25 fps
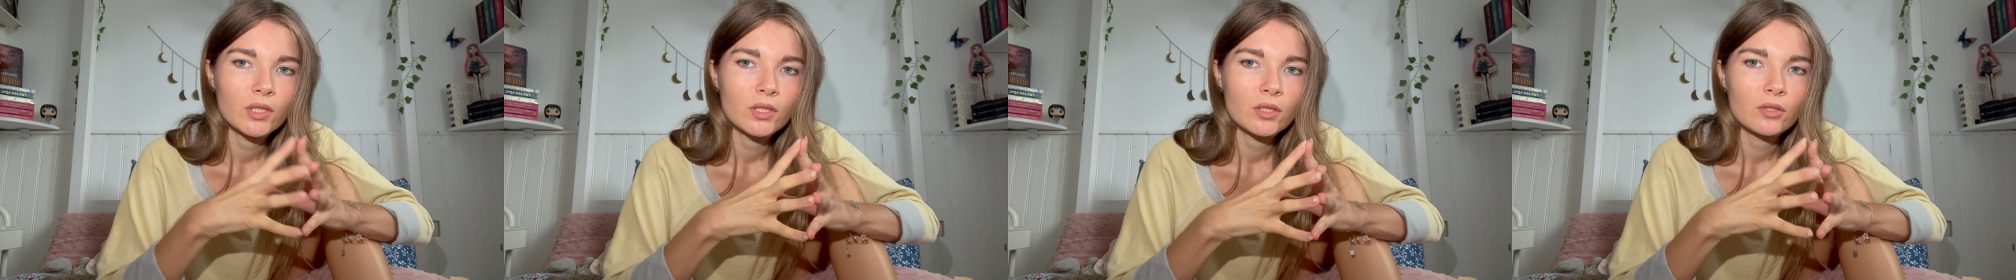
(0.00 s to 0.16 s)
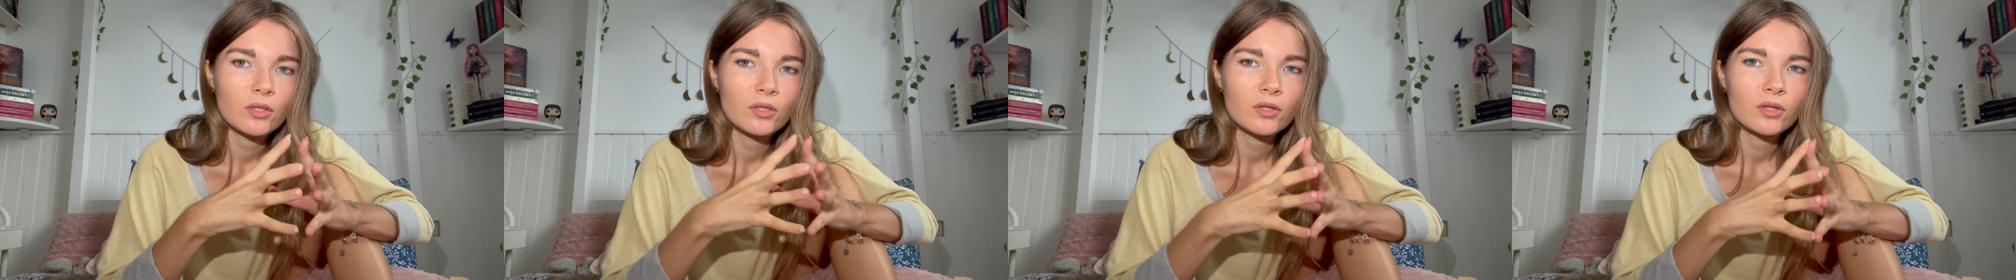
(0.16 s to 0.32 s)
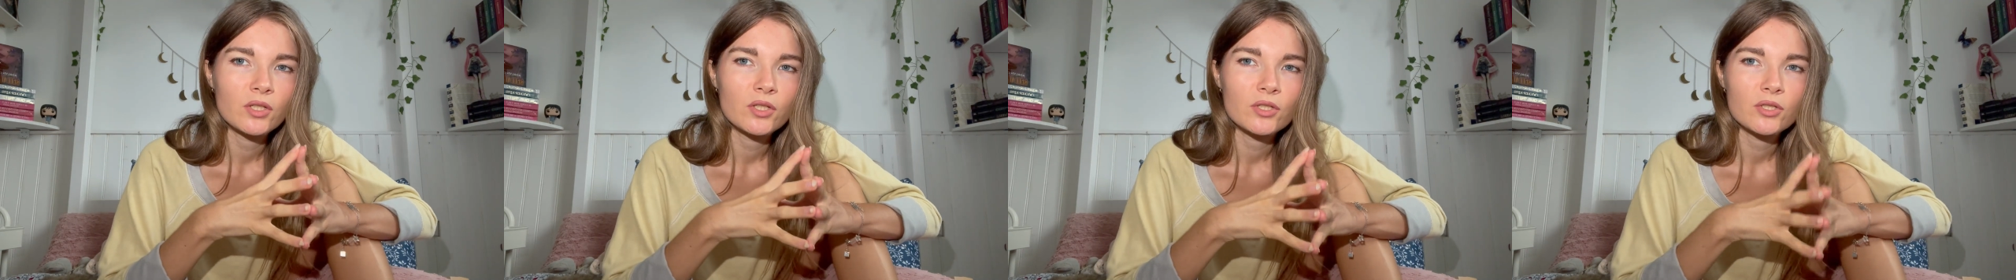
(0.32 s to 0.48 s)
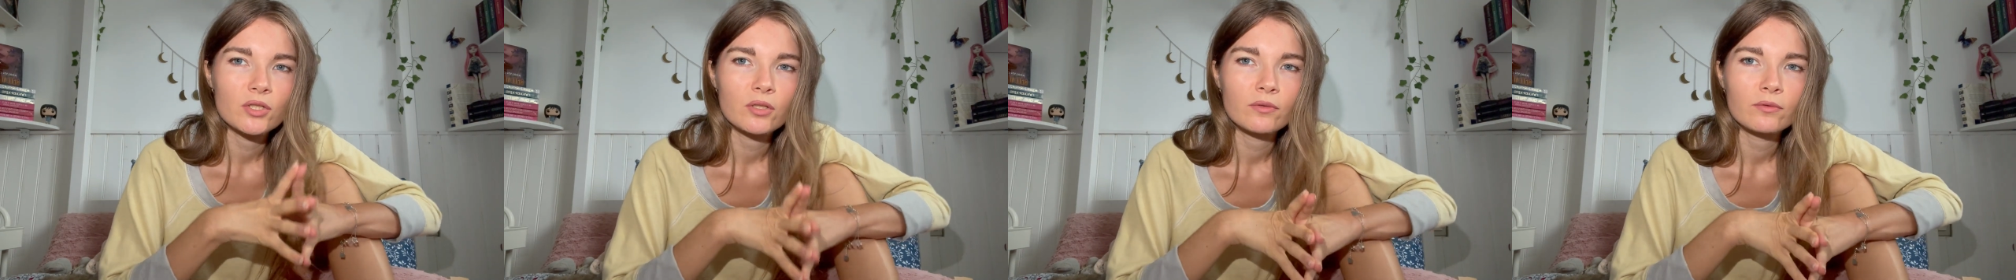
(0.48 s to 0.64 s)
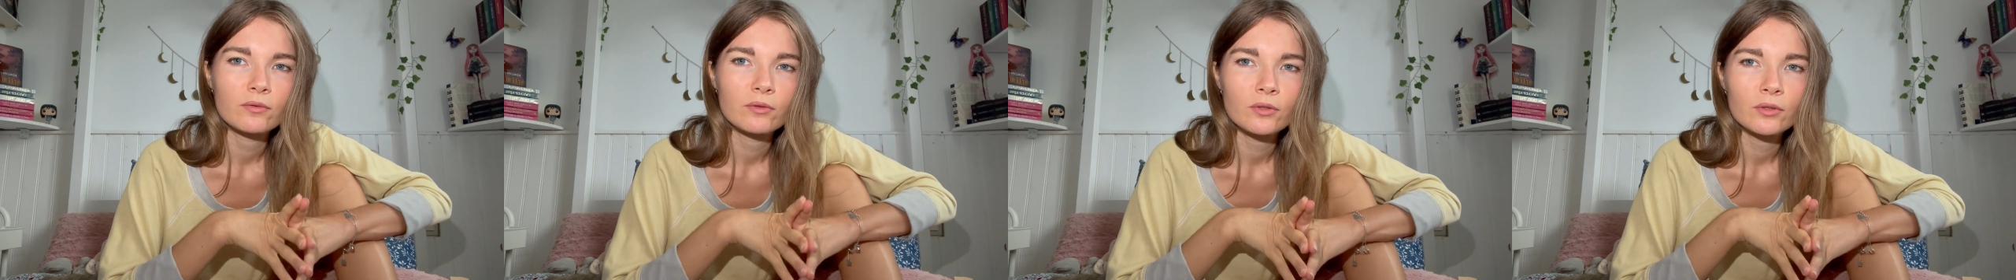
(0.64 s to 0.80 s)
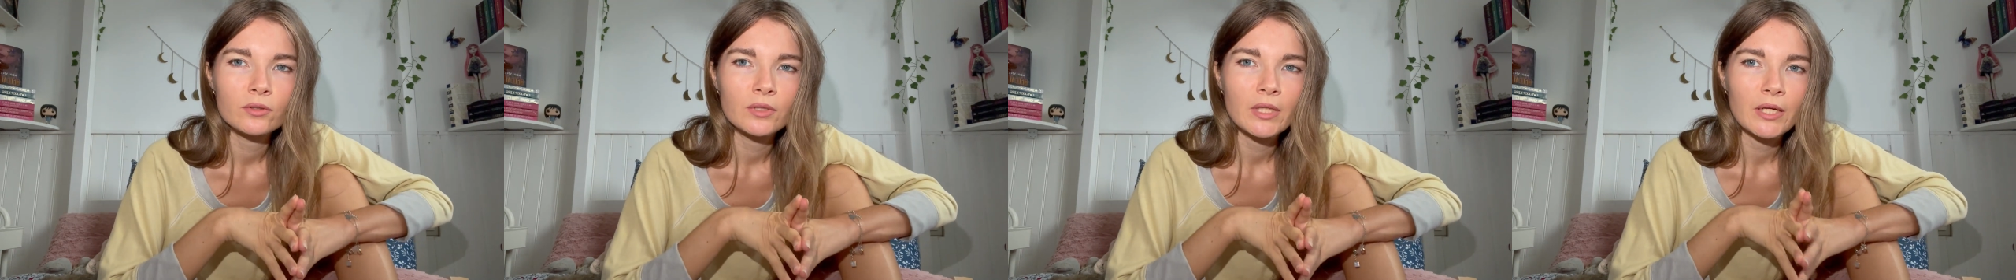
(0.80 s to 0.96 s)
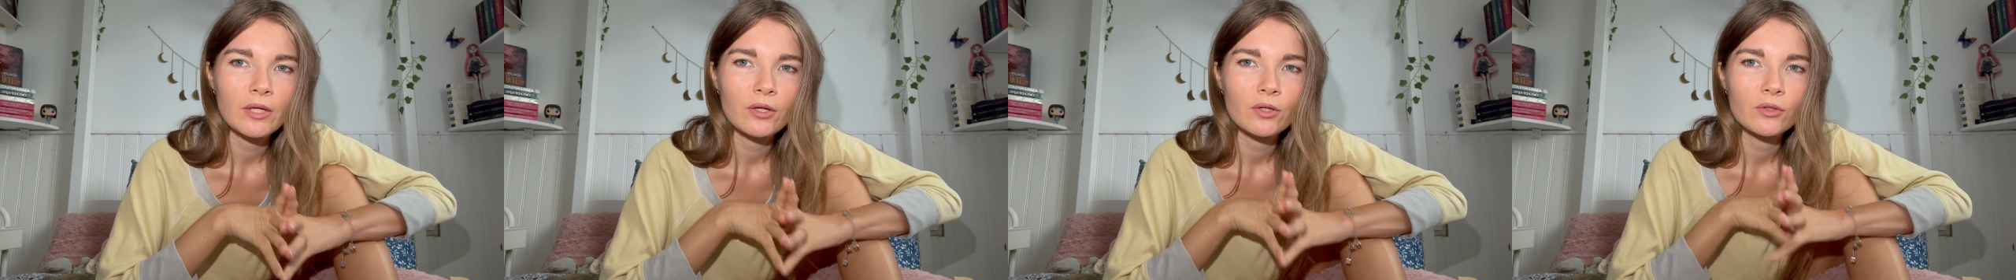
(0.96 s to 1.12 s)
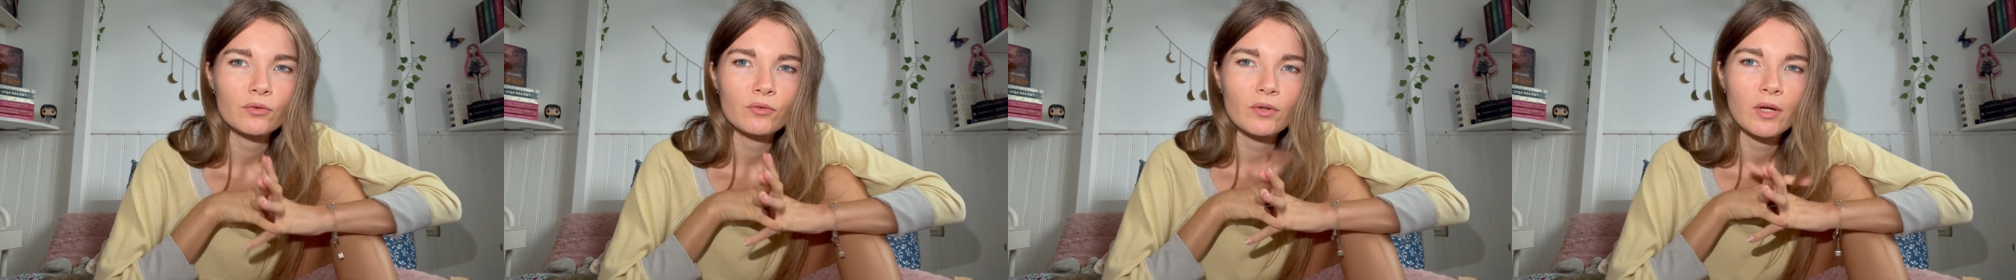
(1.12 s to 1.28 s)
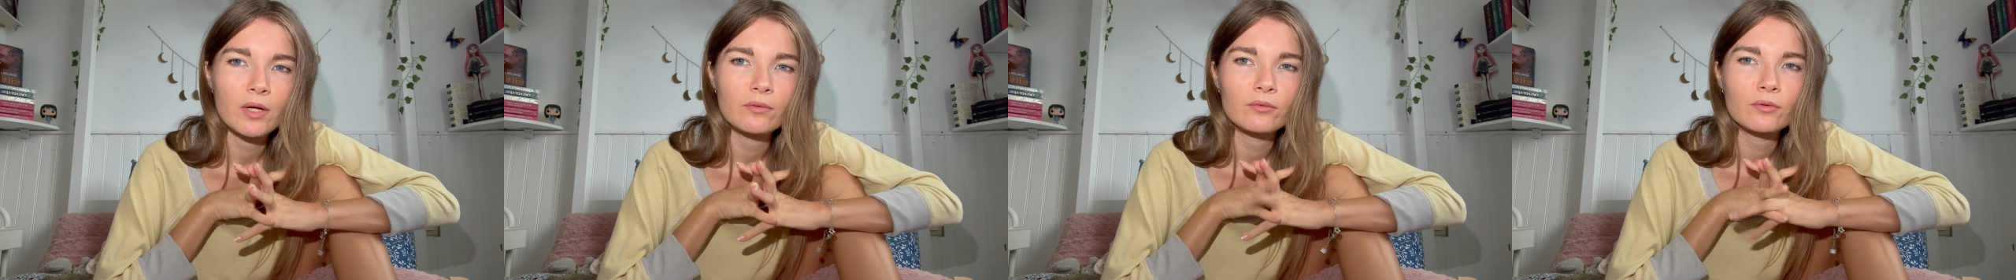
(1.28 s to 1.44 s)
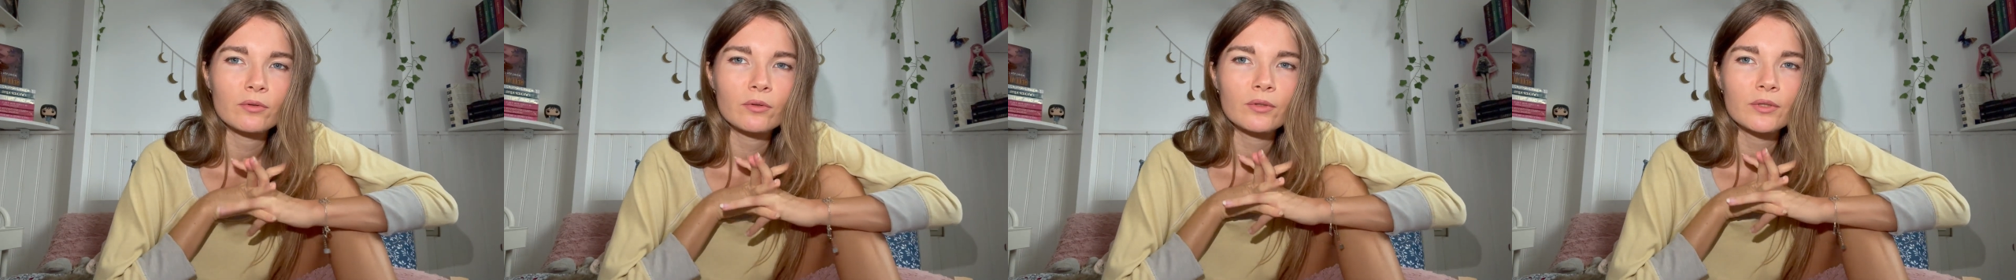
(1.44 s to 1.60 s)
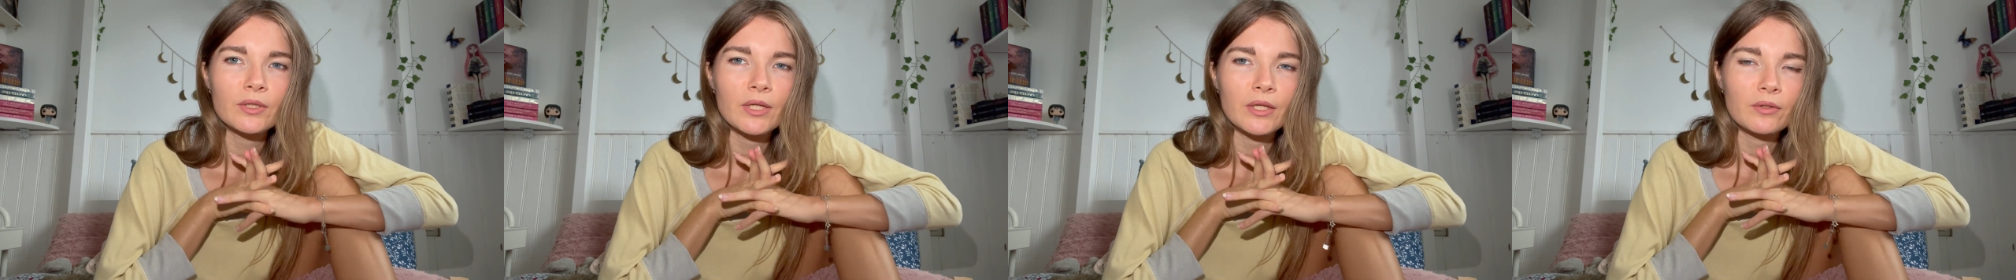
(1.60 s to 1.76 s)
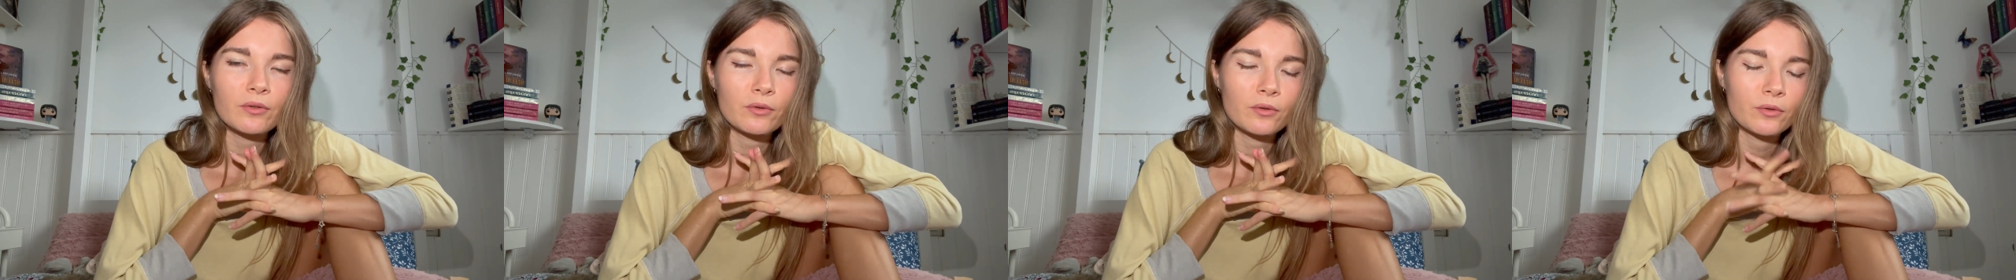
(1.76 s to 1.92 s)
not disheveled, like unraveled,
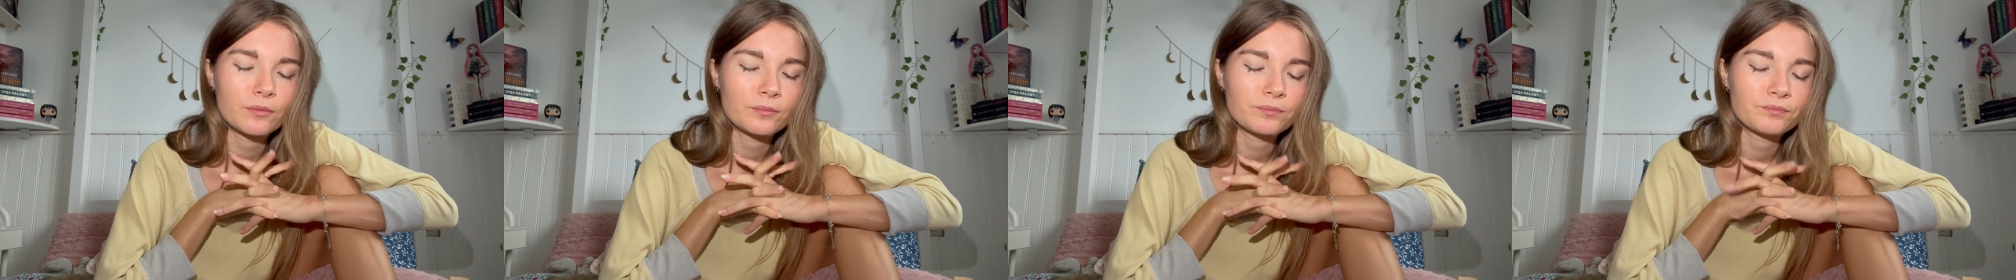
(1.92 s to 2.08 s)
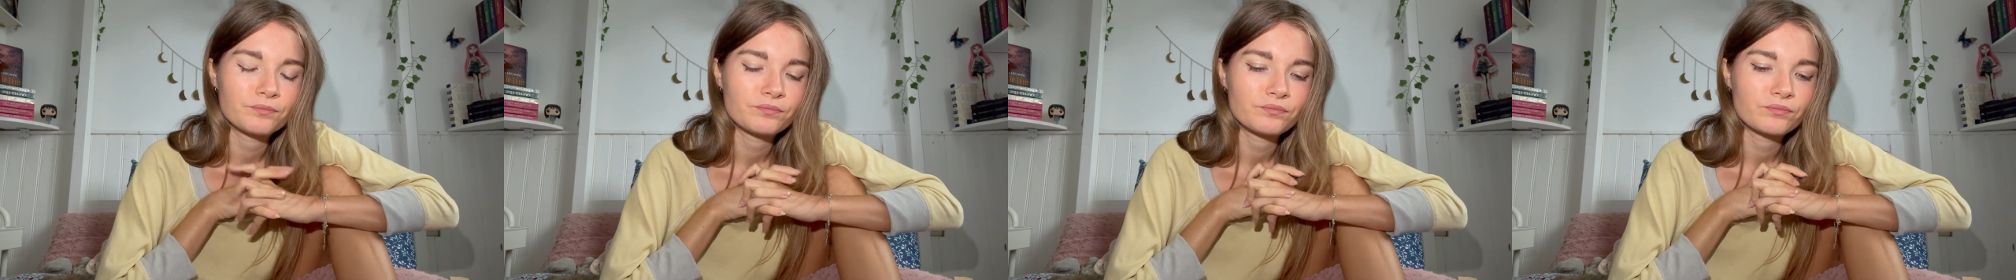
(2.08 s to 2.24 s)
I don't know